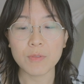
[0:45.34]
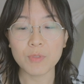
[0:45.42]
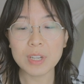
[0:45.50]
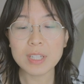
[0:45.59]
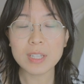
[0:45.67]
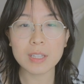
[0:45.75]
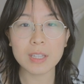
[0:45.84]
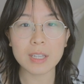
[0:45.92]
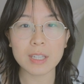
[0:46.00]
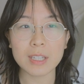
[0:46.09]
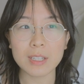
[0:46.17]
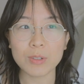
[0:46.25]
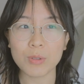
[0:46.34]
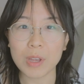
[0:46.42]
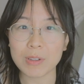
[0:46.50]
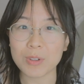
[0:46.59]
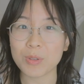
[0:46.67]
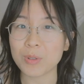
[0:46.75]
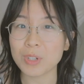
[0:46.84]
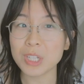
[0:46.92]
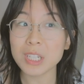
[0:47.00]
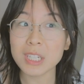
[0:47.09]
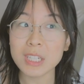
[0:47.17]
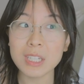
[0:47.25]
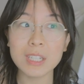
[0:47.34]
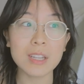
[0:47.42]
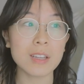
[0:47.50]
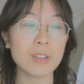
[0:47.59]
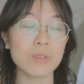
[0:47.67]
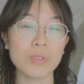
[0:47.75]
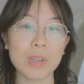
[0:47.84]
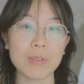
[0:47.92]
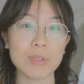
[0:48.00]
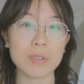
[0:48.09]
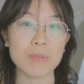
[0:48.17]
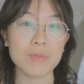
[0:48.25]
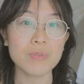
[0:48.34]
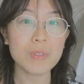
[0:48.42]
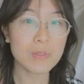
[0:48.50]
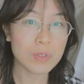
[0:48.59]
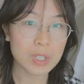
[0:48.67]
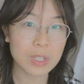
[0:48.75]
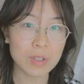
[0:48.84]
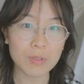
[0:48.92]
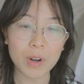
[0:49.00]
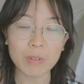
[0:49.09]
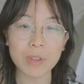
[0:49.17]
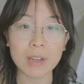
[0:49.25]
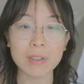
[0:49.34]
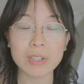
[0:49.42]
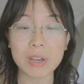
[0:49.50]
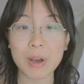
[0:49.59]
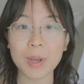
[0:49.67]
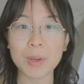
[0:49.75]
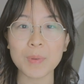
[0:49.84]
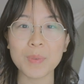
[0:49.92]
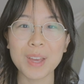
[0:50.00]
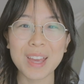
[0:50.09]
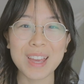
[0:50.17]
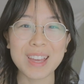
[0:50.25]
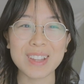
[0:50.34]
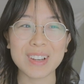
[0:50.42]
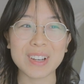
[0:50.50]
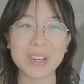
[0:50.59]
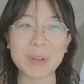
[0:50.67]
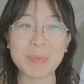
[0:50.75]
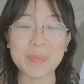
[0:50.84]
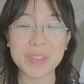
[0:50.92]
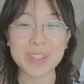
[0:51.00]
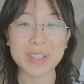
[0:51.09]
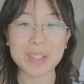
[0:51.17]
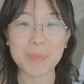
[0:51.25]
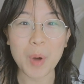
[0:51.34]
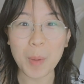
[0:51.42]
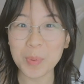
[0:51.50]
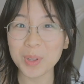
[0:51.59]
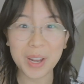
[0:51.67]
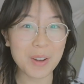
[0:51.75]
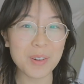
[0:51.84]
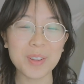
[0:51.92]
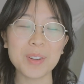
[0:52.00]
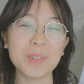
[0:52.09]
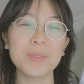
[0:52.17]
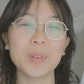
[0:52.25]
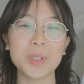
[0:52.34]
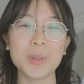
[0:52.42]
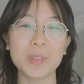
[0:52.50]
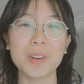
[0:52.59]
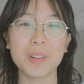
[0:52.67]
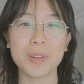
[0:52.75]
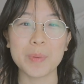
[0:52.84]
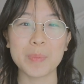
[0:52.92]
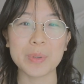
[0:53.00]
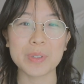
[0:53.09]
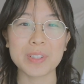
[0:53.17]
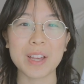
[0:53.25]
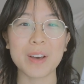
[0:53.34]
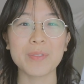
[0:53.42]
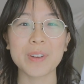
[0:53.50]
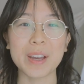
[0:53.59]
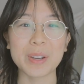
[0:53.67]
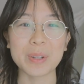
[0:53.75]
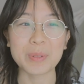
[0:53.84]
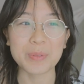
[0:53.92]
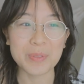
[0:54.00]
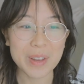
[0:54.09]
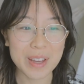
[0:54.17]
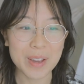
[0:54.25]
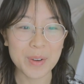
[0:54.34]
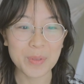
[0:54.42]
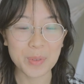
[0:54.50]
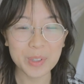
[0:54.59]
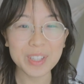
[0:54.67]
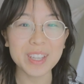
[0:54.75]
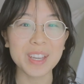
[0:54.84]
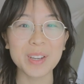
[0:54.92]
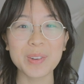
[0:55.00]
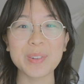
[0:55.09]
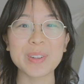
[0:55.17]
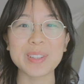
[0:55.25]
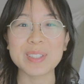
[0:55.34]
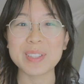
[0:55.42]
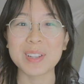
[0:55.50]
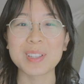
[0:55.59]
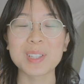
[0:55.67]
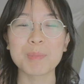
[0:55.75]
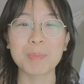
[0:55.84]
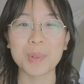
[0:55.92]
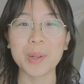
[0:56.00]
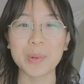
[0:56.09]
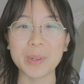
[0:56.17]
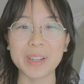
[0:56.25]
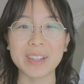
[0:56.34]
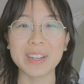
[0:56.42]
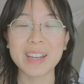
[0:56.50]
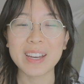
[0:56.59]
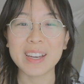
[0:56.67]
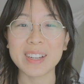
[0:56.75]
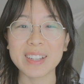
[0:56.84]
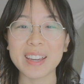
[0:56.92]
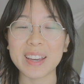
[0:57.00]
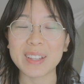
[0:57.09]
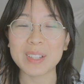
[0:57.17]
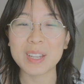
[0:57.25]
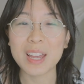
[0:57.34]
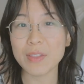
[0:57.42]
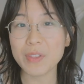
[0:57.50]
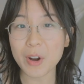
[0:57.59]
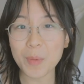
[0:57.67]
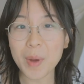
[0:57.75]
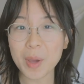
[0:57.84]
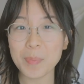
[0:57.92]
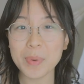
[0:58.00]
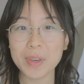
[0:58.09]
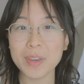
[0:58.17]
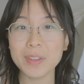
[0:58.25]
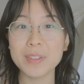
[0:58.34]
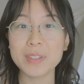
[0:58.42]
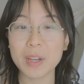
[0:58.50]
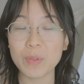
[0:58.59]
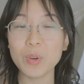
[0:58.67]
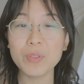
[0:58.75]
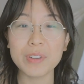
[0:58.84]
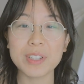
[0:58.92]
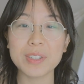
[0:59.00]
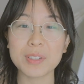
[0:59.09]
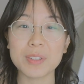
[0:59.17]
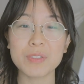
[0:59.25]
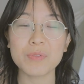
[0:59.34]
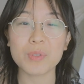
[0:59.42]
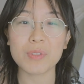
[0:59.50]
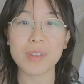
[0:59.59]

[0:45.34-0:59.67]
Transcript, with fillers: recently in two thousand thirteen and two thousand fifteen, around that time, um, the popularity of adult coloring books have kind of really increased and exploded again. There might be several reasons for